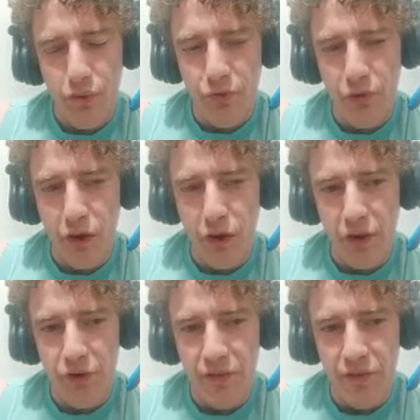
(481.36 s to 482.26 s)
for so long,
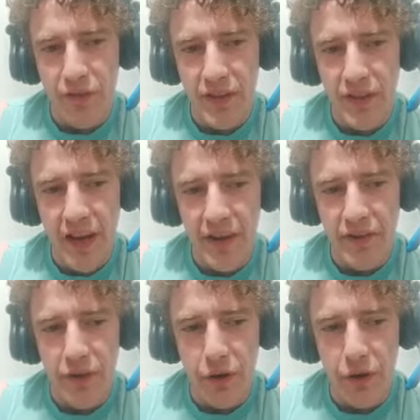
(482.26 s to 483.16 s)
is there something that
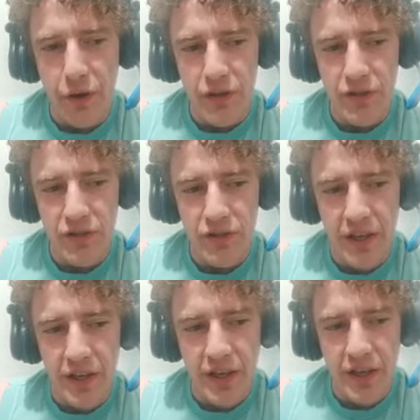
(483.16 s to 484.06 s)
you know you just is
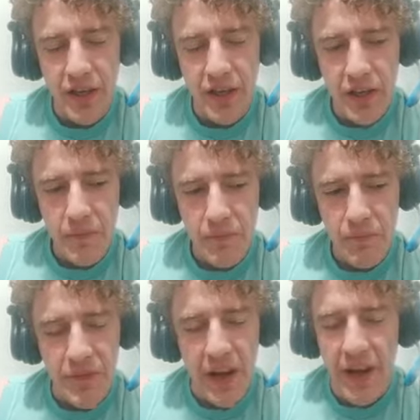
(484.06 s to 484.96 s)
like,
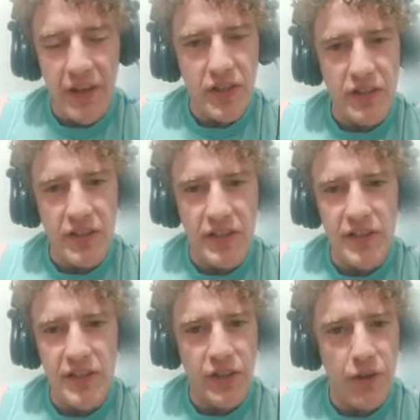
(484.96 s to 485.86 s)
yeah, you're
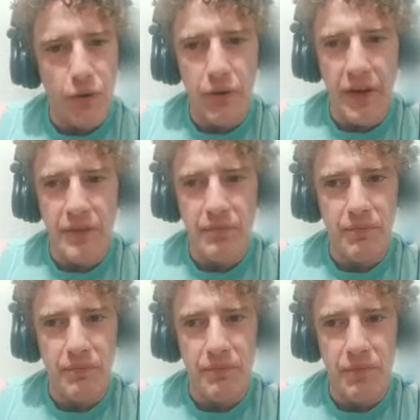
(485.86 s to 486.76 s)
still
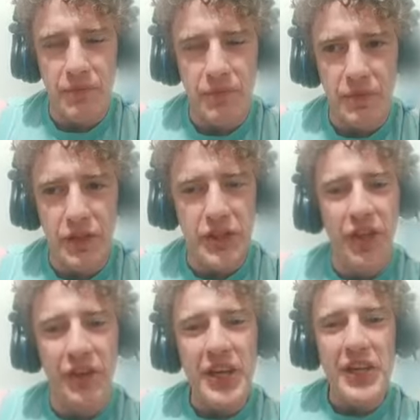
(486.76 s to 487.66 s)
trying
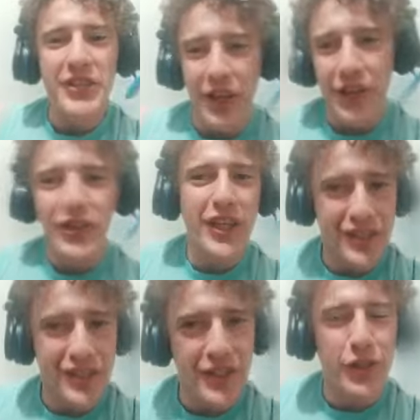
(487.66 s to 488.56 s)

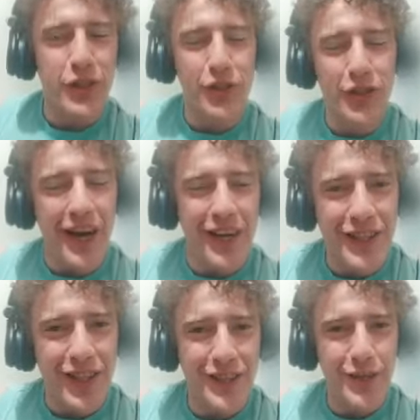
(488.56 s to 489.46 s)
to
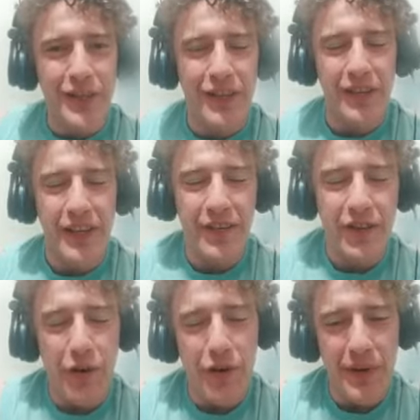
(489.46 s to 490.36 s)
adjust to even though
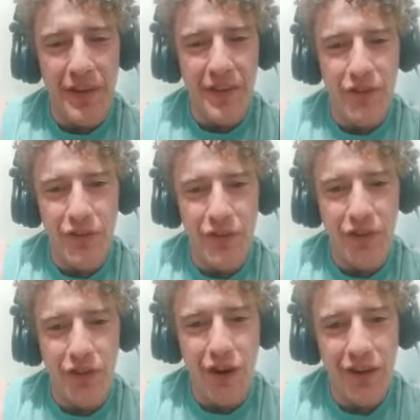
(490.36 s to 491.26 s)
you've been at this for so
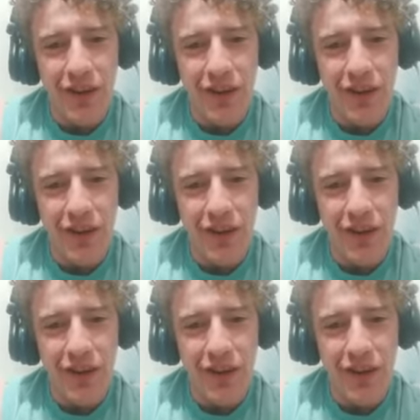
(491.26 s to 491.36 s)
long?